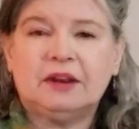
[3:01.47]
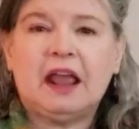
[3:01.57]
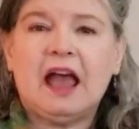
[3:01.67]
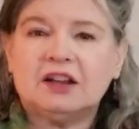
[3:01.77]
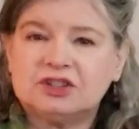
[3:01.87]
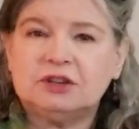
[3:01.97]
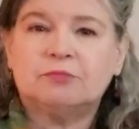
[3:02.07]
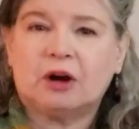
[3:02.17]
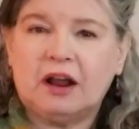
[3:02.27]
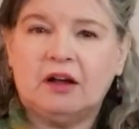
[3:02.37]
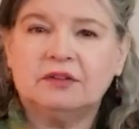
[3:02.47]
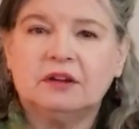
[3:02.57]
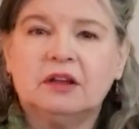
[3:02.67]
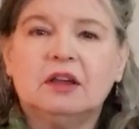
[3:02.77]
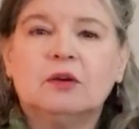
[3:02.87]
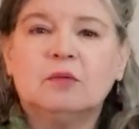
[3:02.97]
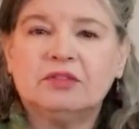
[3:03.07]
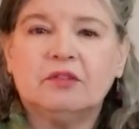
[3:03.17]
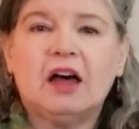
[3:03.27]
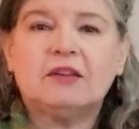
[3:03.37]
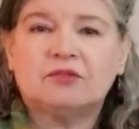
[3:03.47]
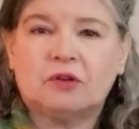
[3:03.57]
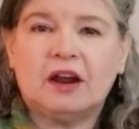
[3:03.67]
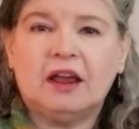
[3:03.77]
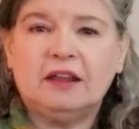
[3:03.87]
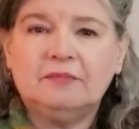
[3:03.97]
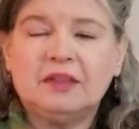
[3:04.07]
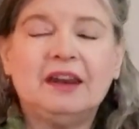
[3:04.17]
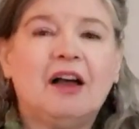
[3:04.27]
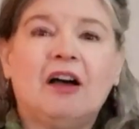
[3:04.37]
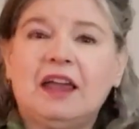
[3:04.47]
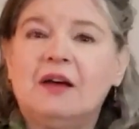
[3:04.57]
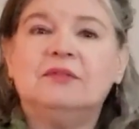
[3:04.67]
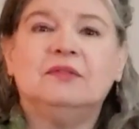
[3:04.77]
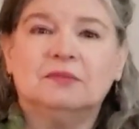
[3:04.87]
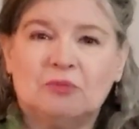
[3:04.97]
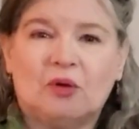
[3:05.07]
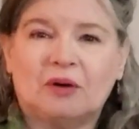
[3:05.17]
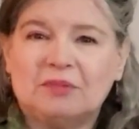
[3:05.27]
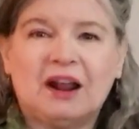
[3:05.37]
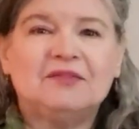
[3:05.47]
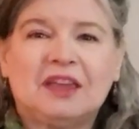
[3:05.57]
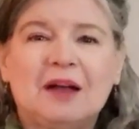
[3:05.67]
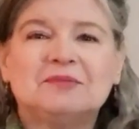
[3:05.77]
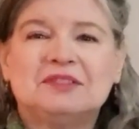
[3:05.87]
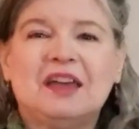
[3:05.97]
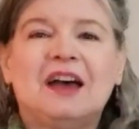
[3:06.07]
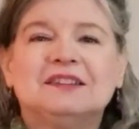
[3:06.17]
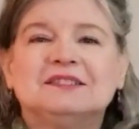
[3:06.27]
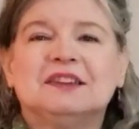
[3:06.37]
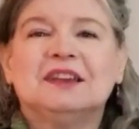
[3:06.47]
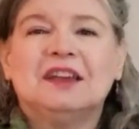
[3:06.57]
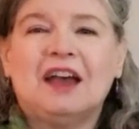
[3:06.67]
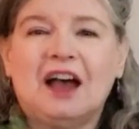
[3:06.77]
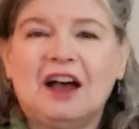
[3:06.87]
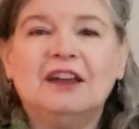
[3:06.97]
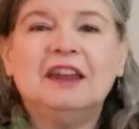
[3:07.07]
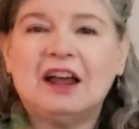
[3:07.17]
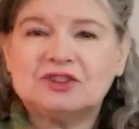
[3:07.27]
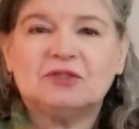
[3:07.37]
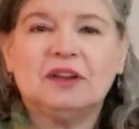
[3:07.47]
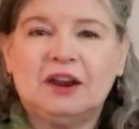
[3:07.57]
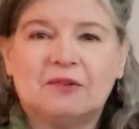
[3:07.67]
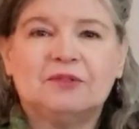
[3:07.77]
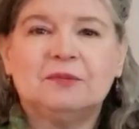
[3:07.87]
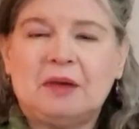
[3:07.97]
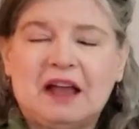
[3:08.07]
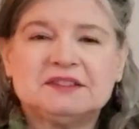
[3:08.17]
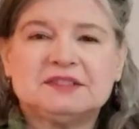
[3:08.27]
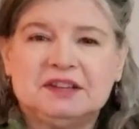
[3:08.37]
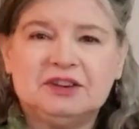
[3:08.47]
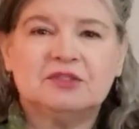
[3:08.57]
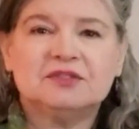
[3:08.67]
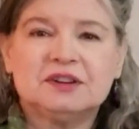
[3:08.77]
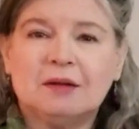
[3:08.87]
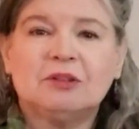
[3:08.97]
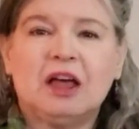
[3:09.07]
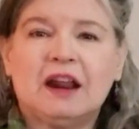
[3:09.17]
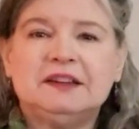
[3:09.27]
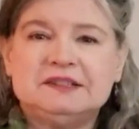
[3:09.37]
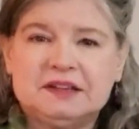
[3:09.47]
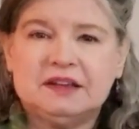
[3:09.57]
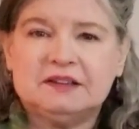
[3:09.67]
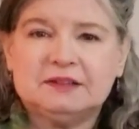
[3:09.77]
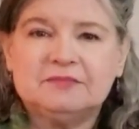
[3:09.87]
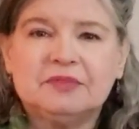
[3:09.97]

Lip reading: of an ashy brown with a lot of gray. And now I have even more, but I've kept that natural hair for the past 10 years, and I'm glad I did.